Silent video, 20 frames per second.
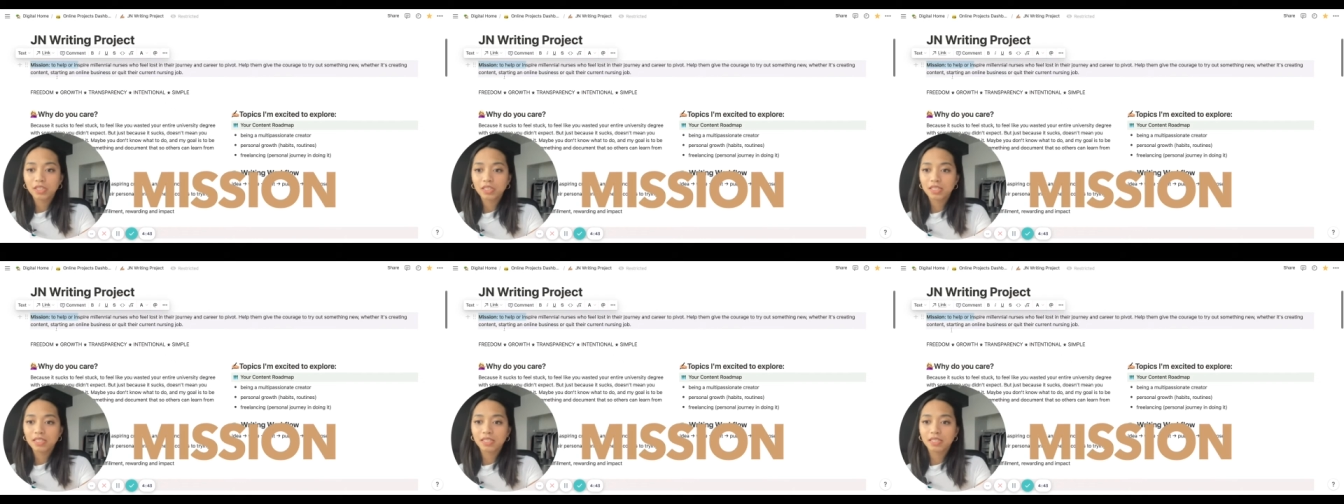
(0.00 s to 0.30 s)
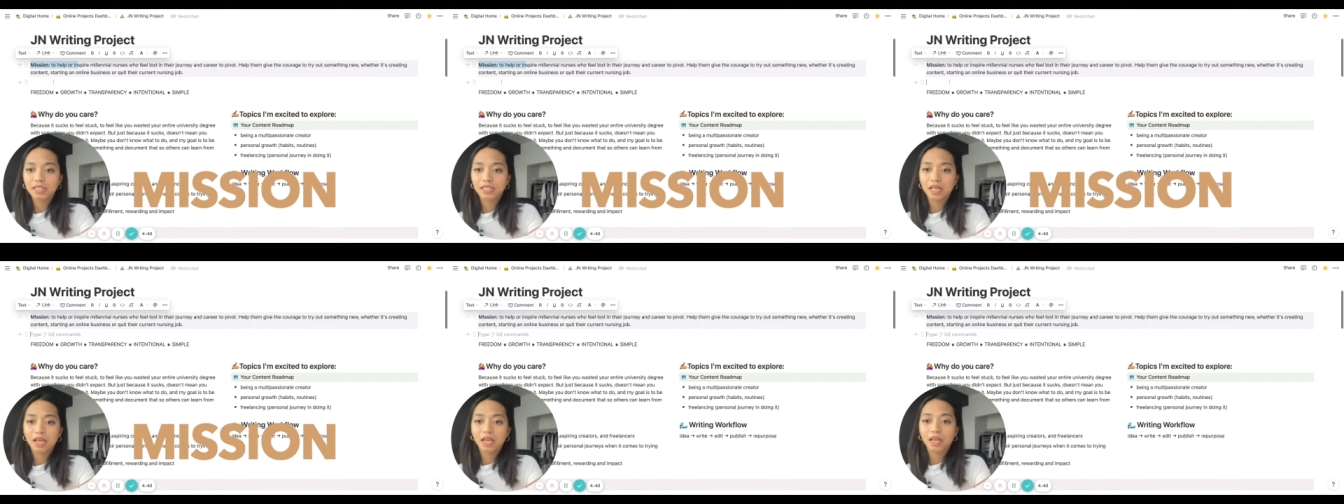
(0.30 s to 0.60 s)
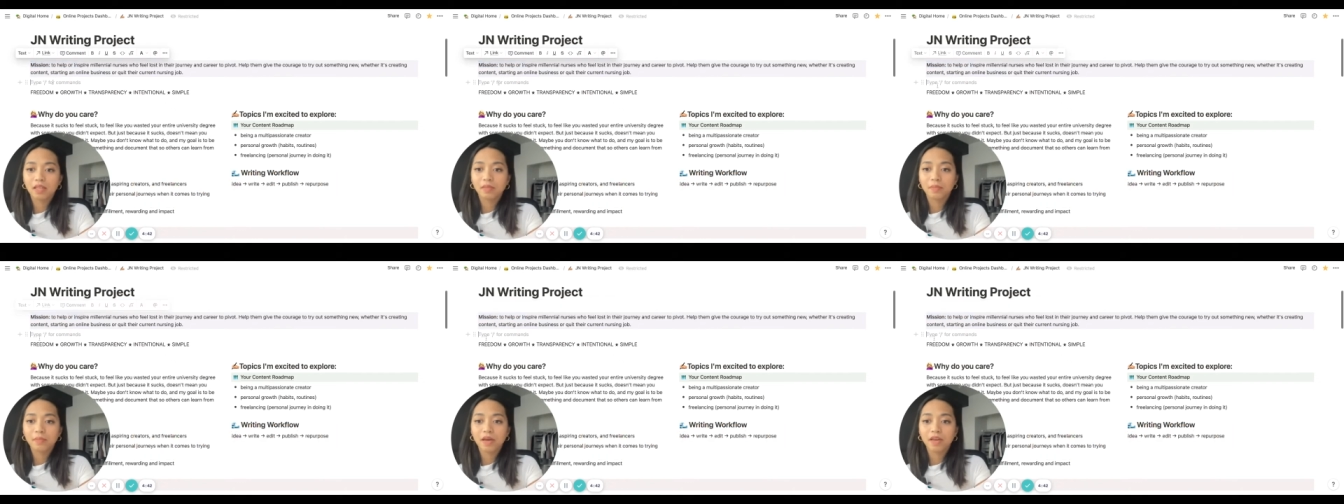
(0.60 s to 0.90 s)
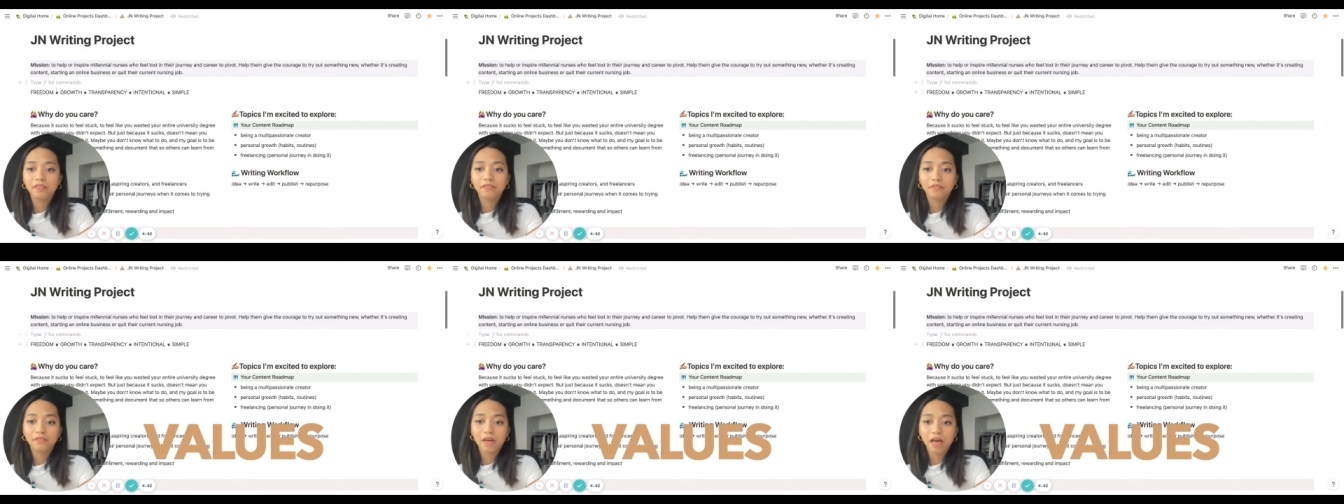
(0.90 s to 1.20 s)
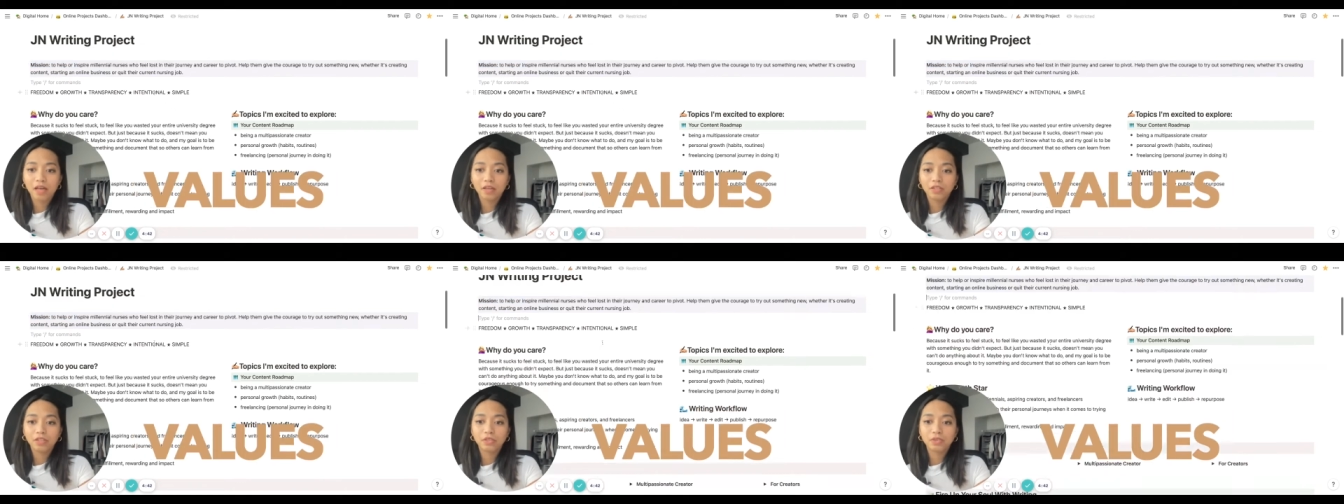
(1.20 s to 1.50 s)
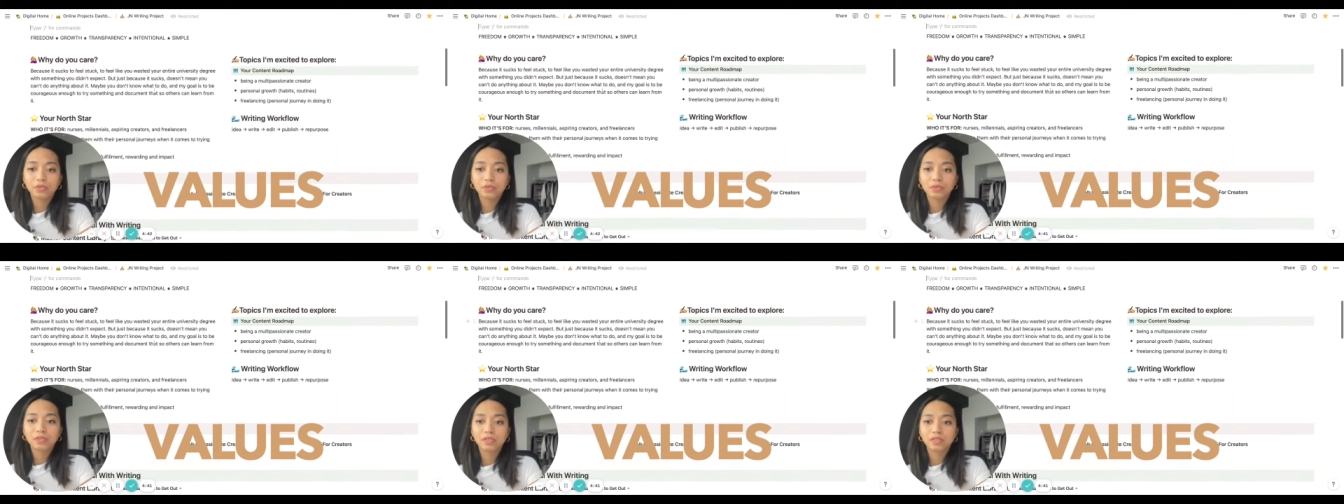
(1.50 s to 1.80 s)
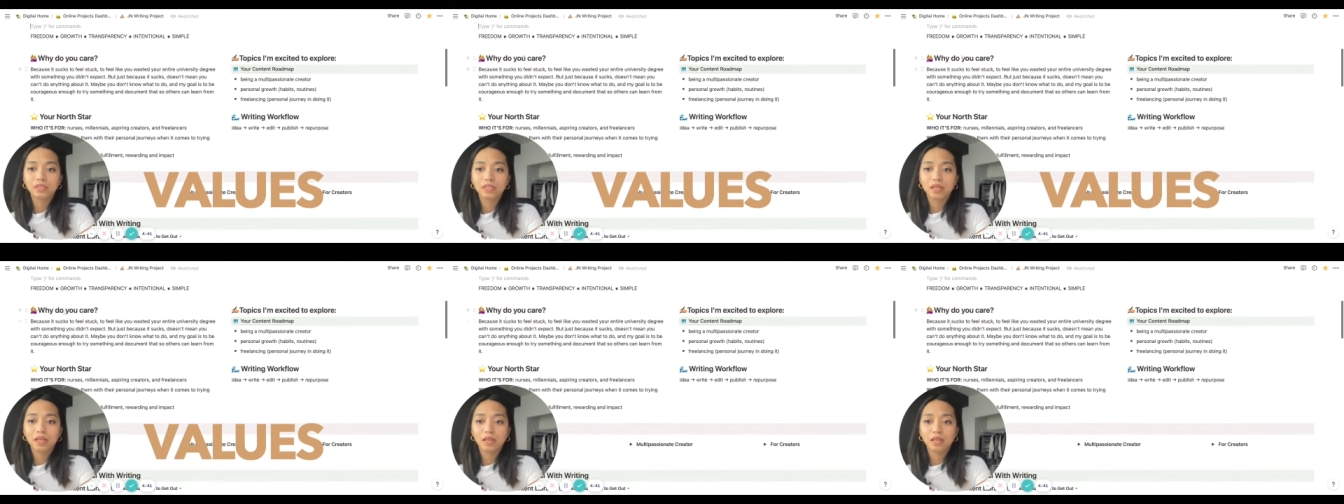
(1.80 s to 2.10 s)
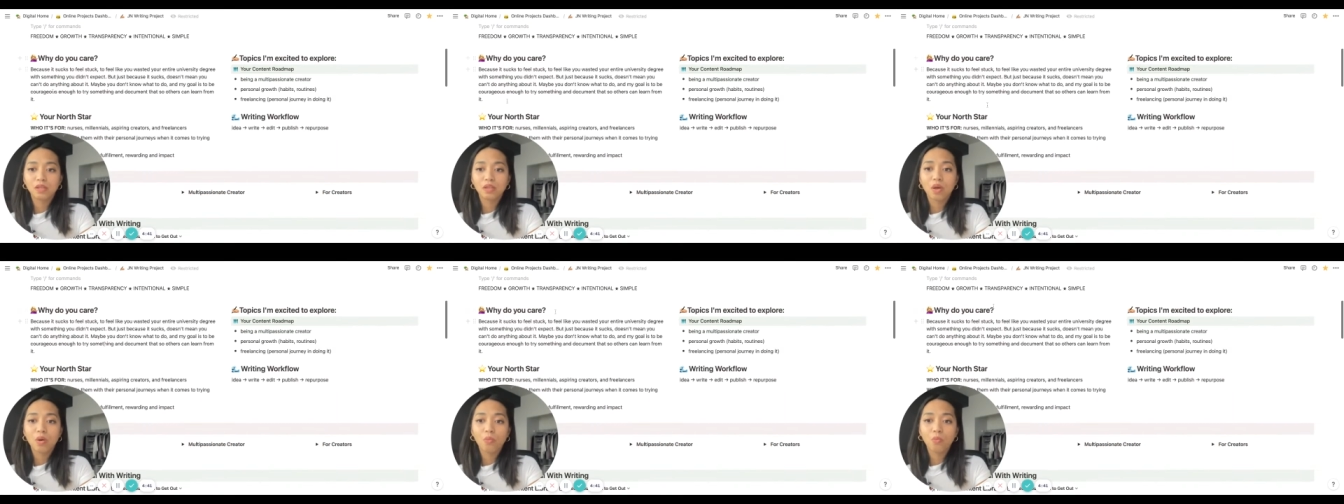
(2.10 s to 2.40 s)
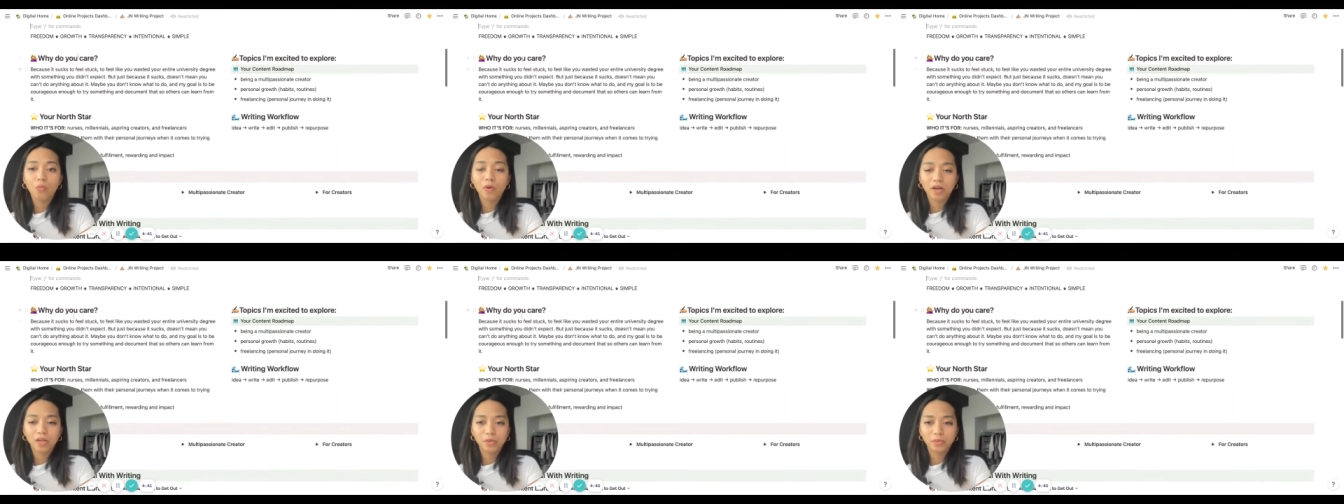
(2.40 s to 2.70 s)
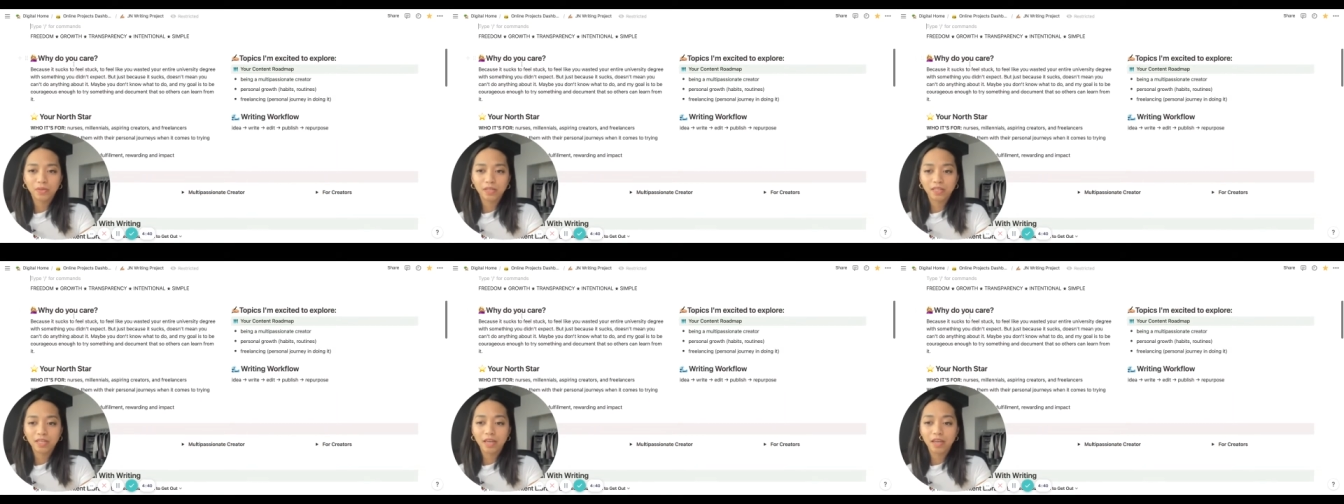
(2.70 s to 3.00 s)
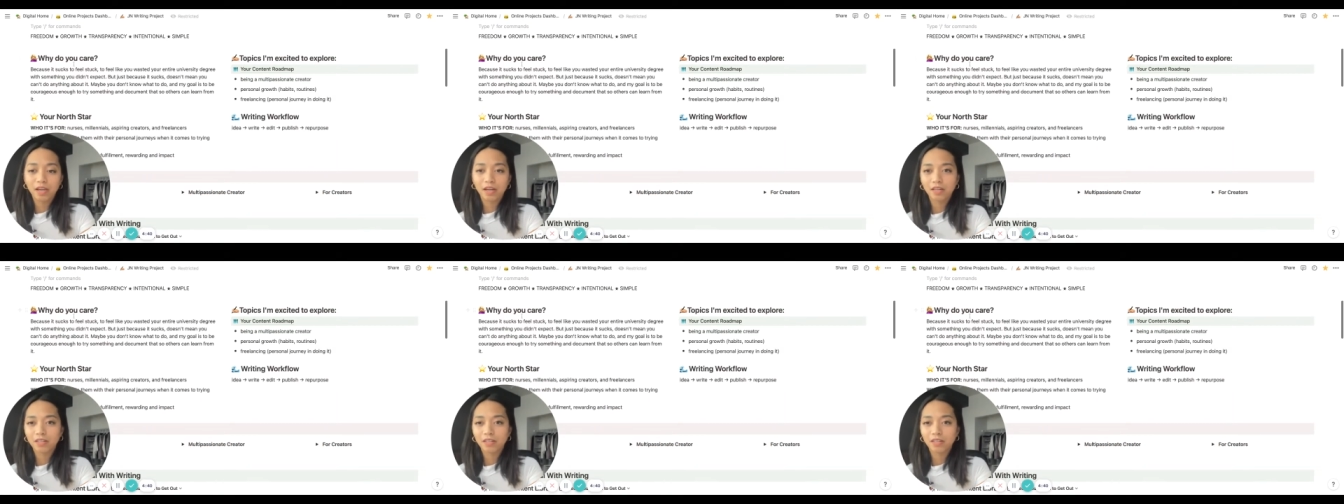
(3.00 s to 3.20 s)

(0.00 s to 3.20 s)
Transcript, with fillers: is and my values and why do I care,